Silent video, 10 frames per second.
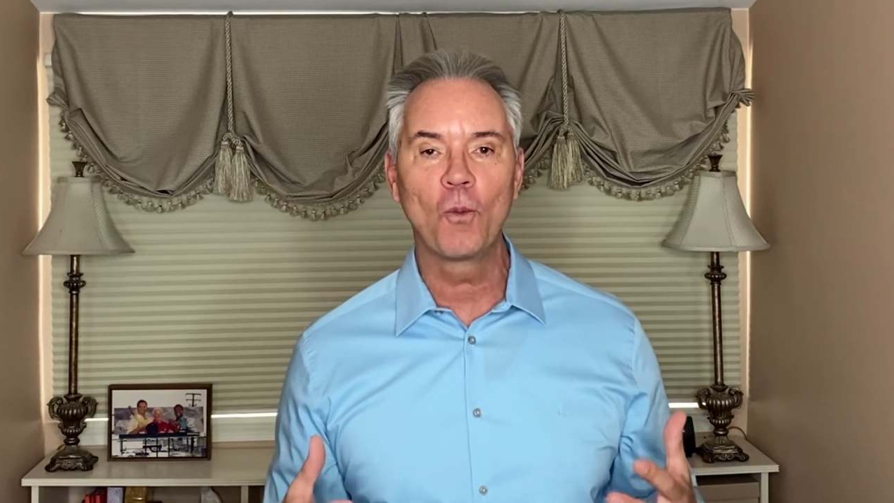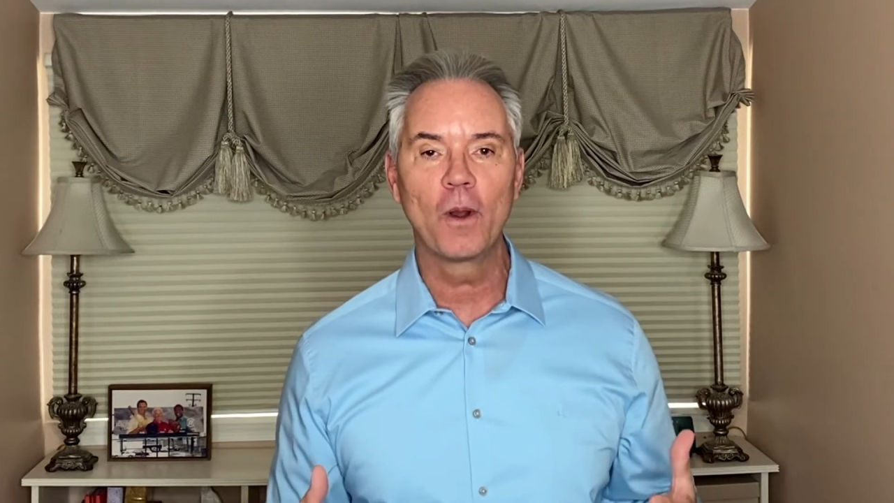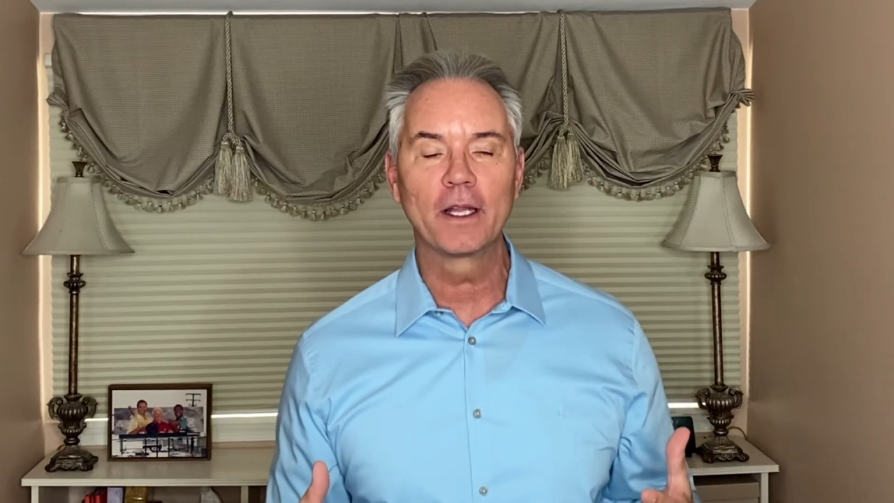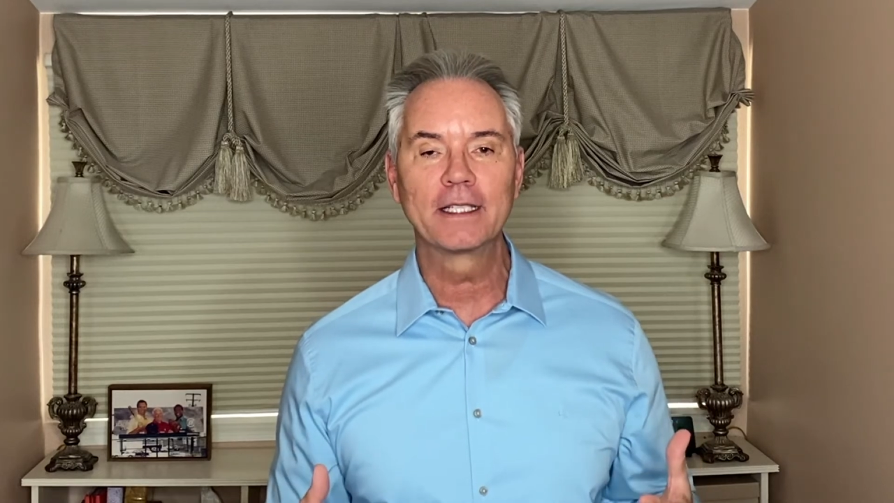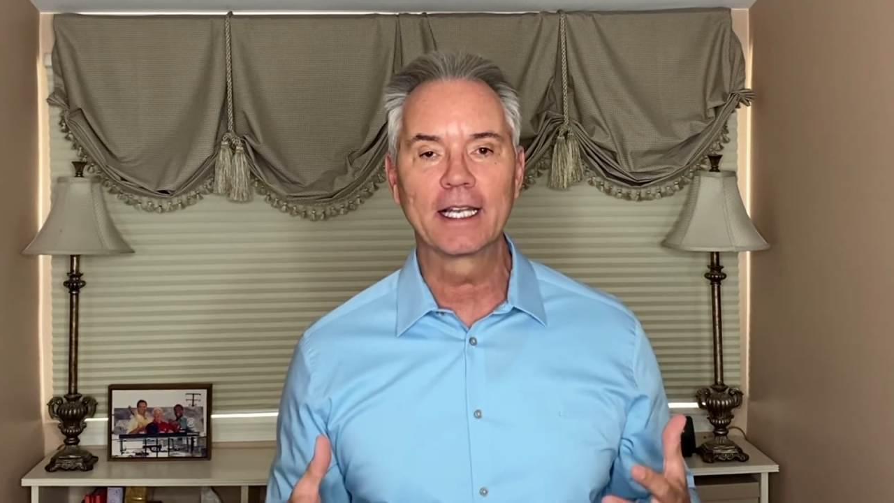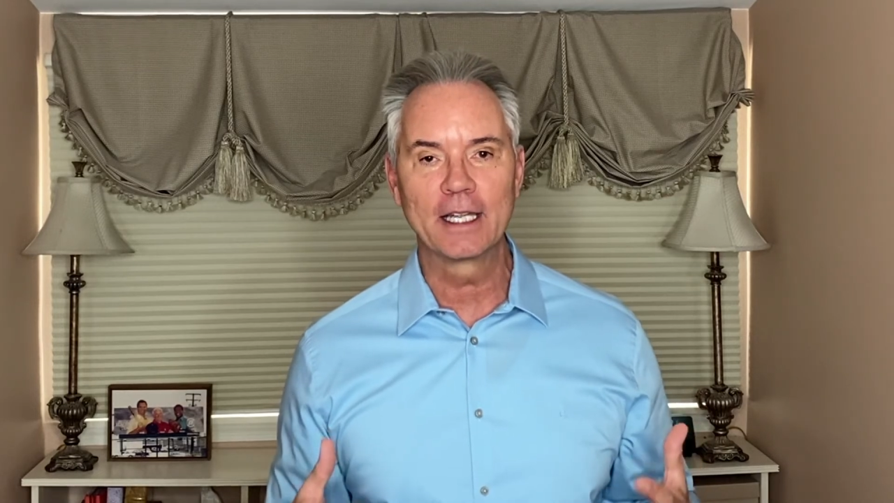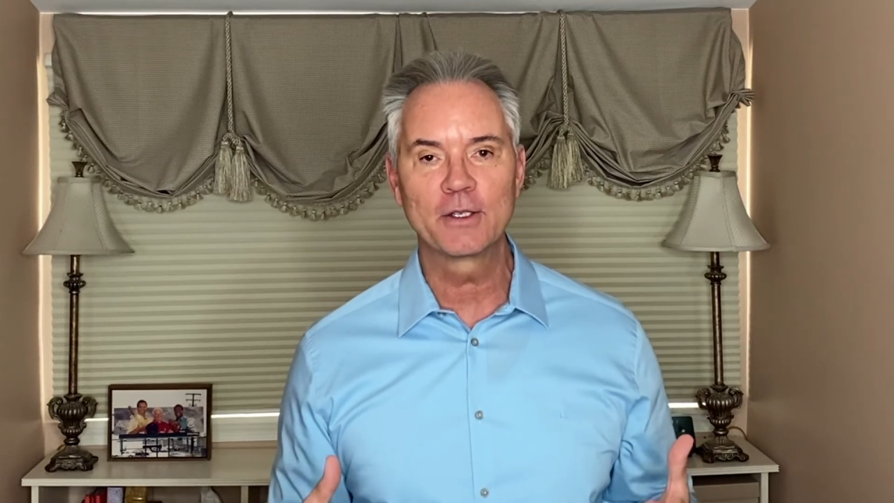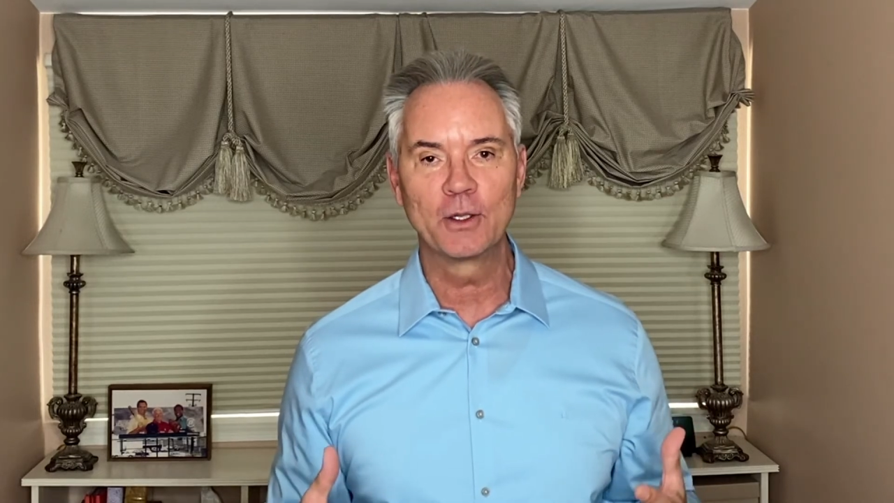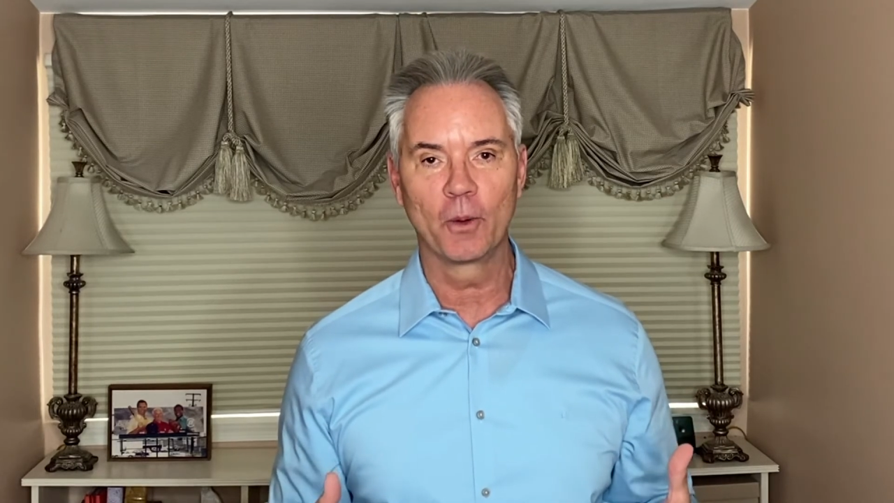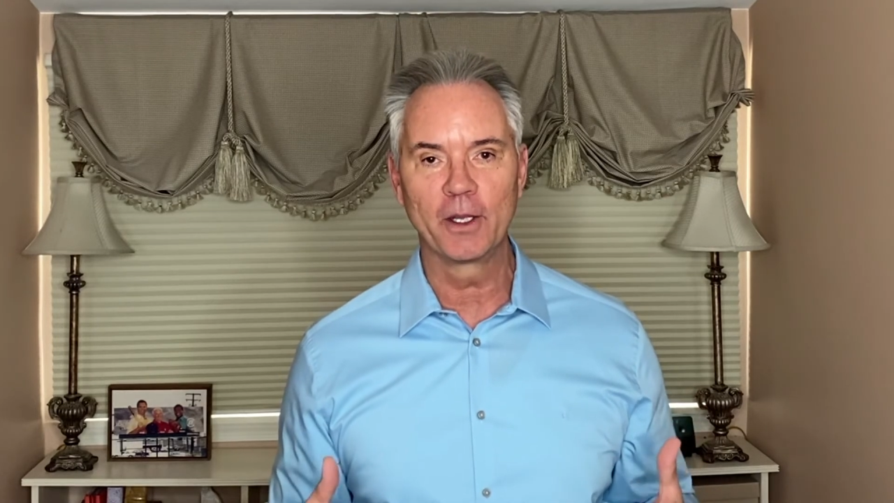willing to
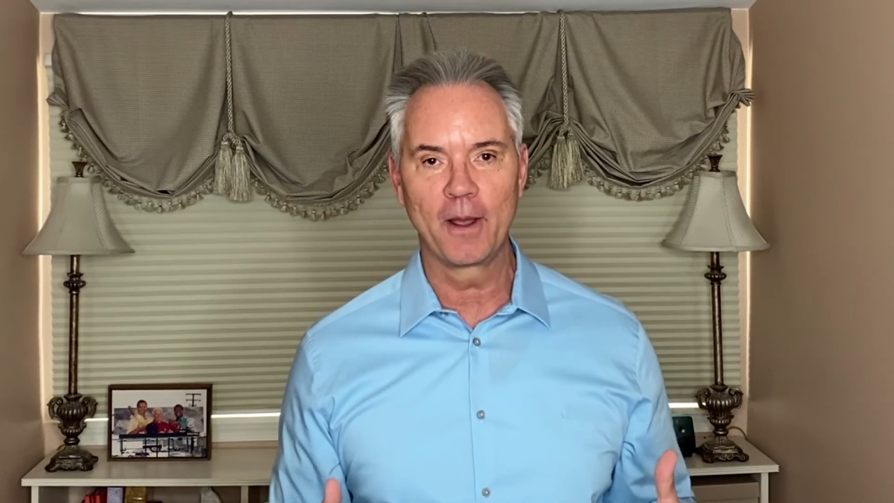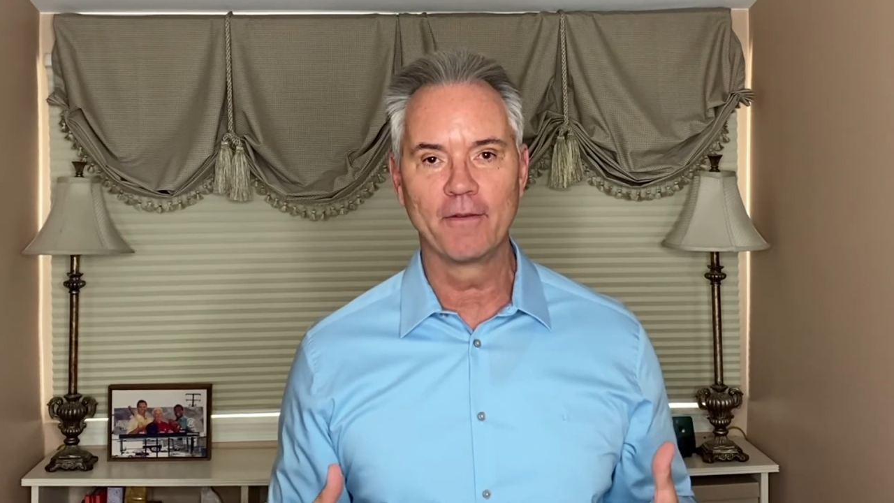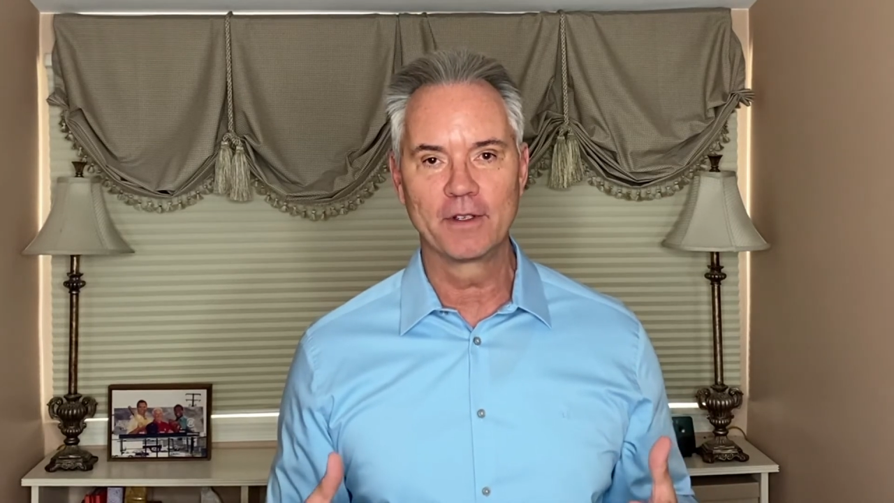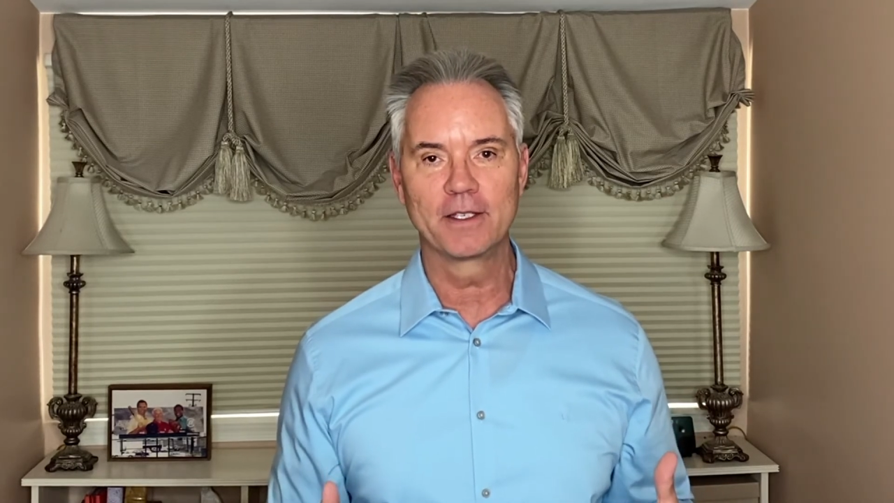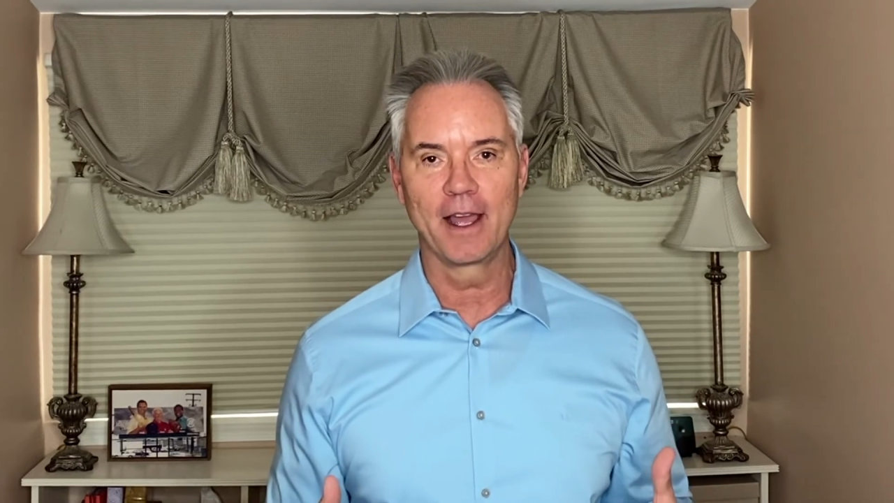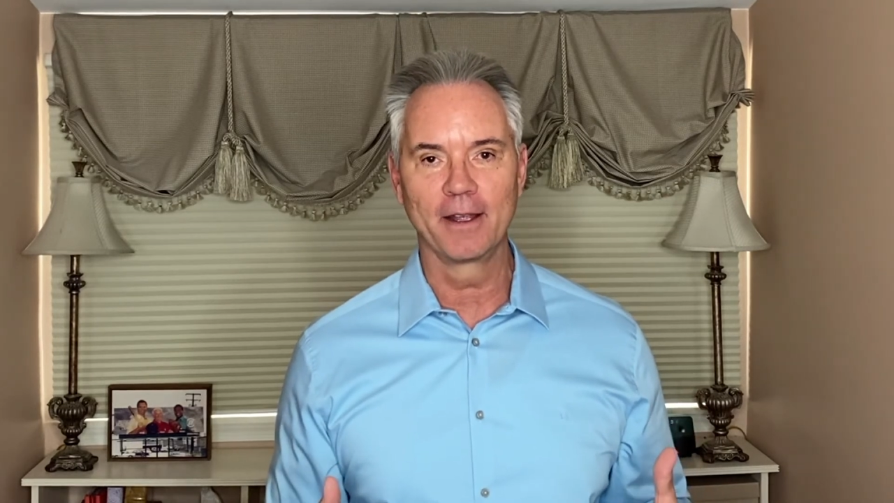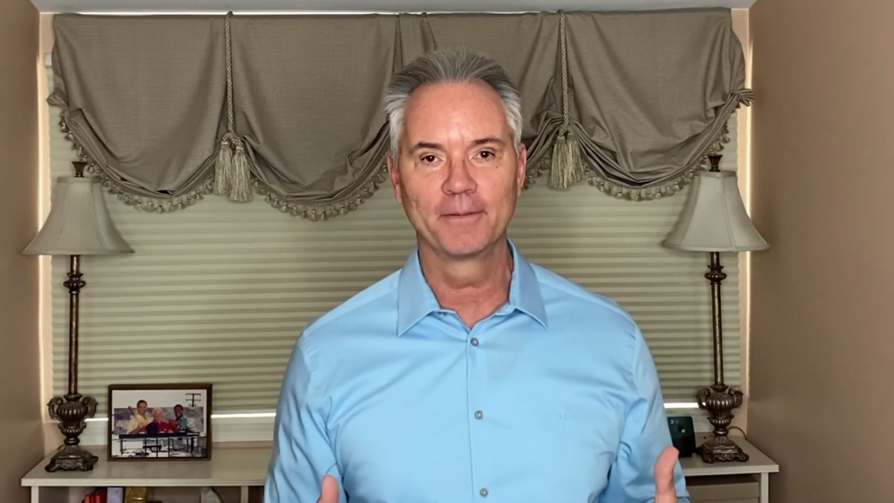listen to what you have to say.